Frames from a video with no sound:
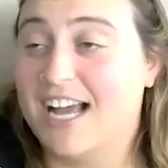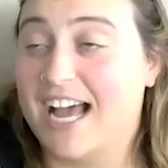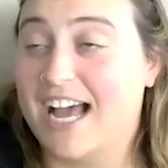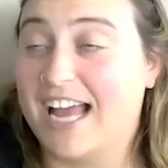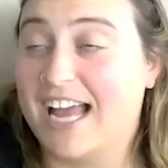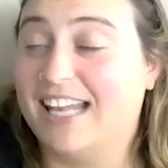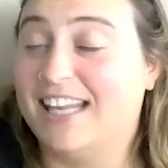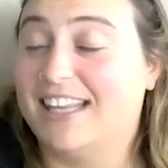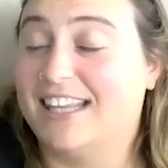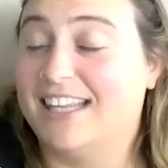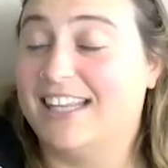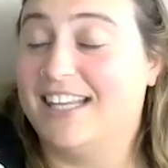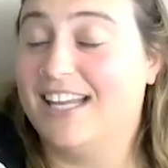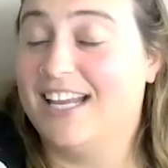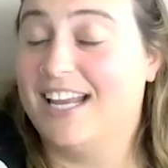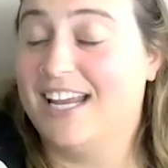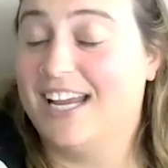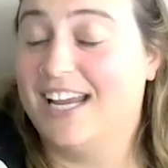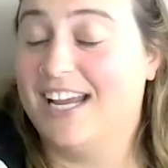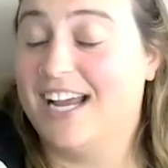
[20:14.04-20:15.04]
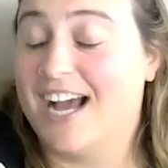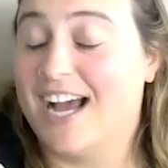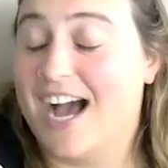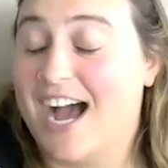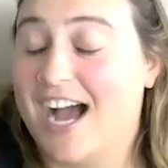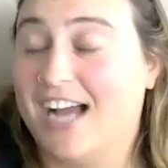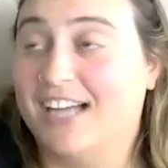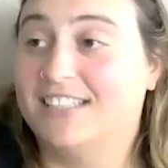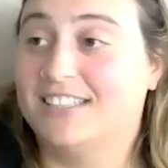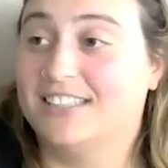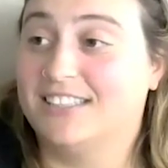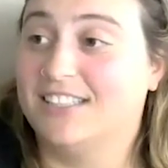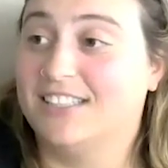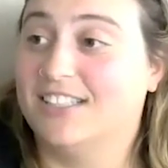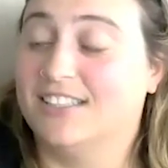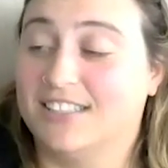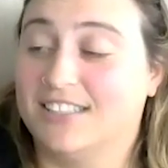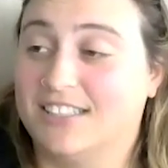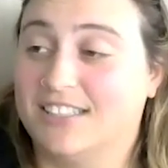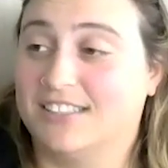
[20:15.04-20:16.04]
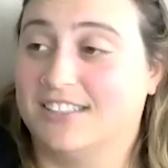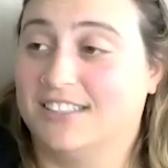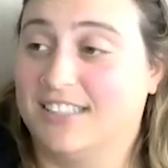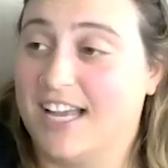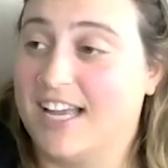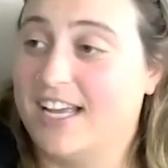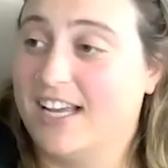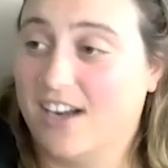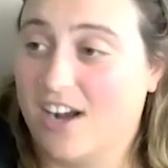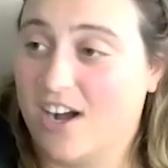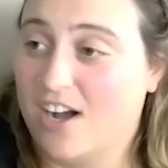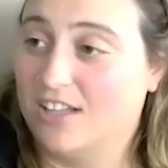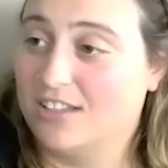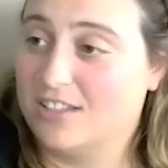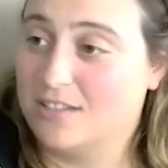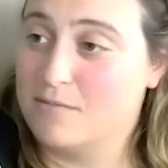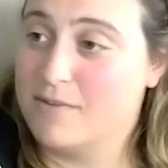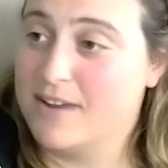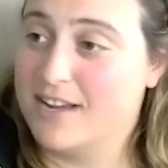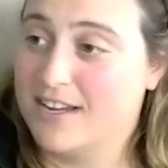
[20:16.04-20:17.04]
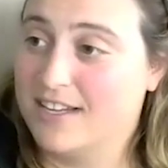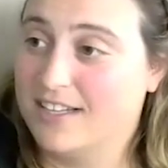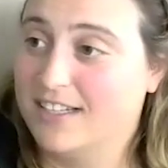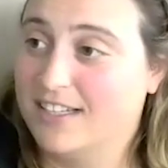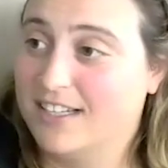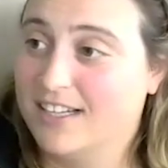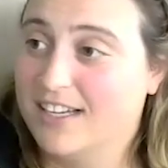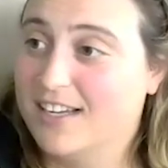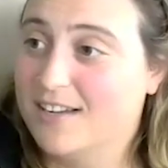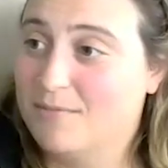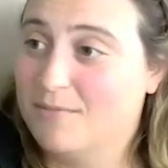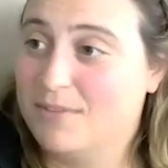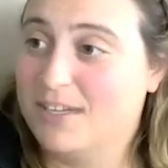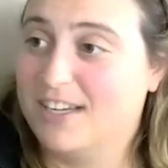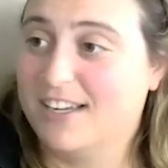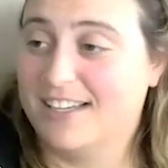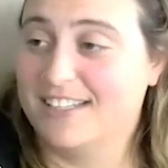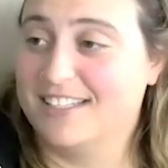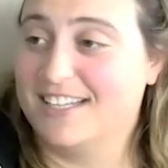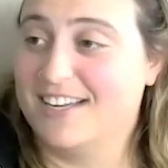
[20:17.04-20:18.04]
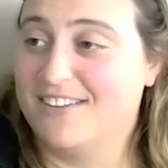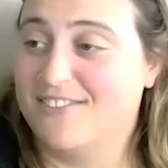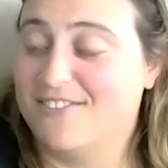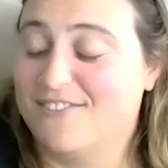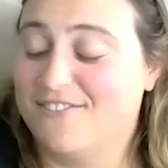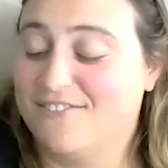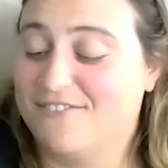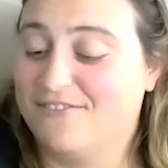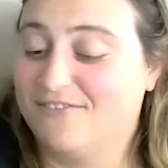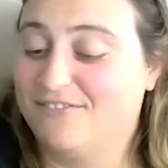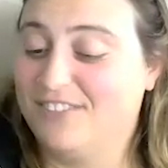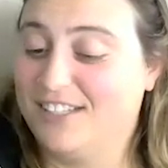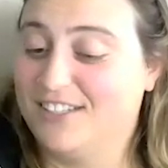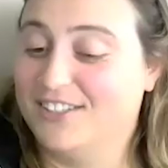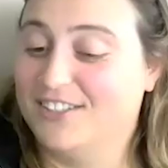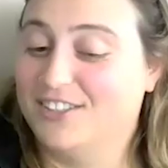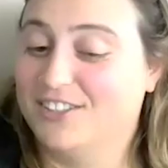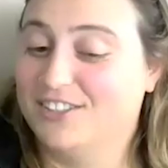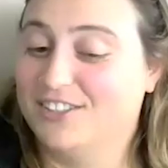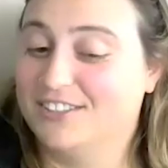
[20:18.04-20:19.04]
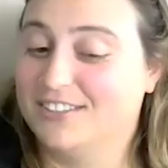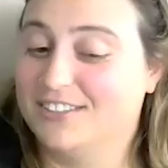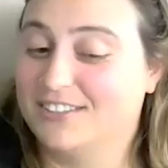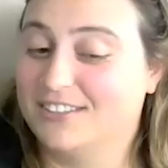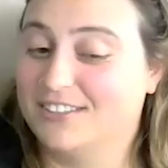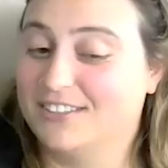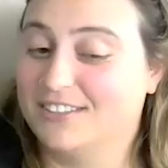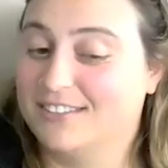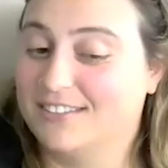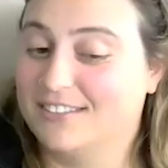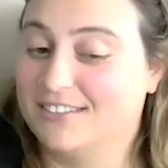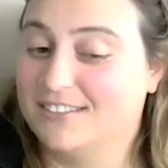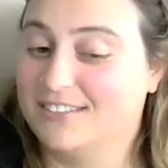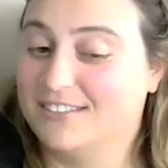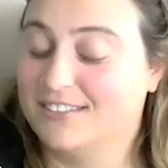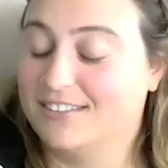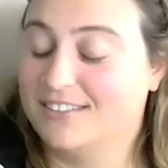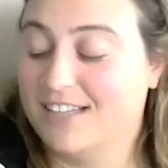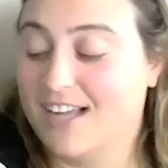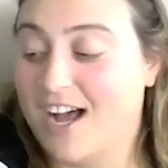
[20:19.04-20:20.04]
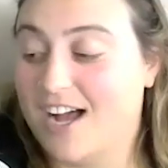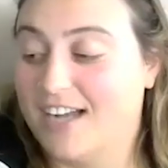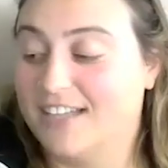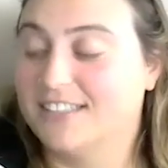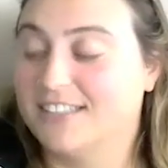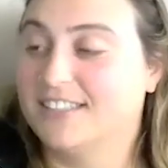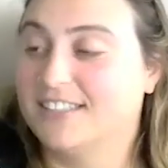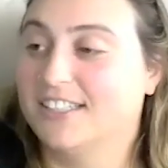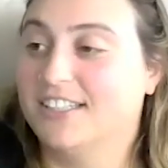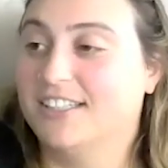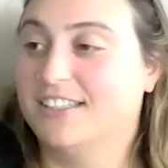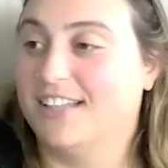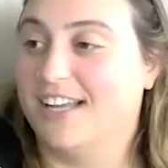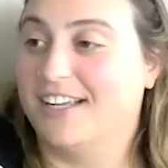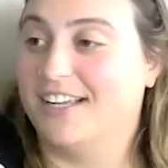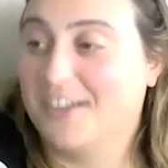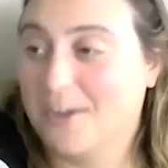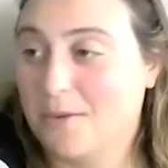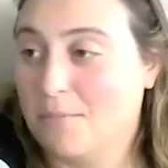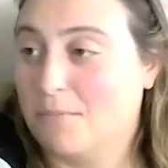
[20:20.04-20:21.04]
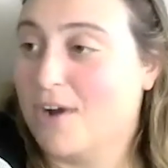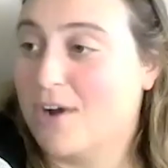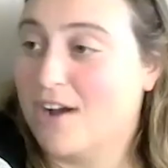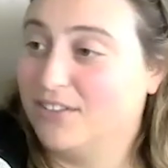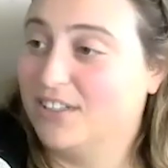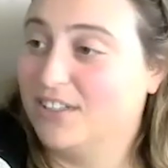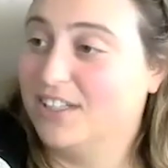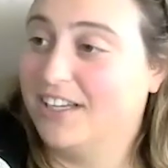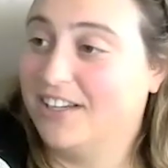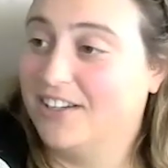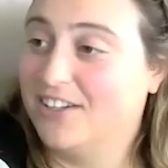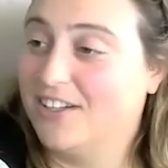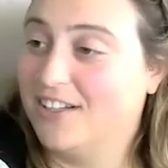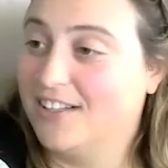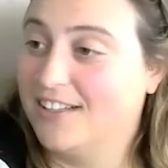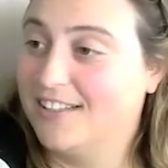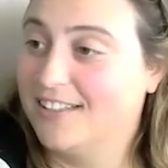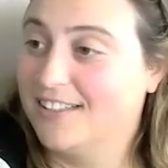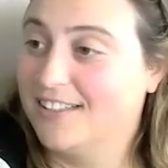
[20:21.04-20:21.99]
And I still, to this day, it haunts me because it feels honestly like improv illegal.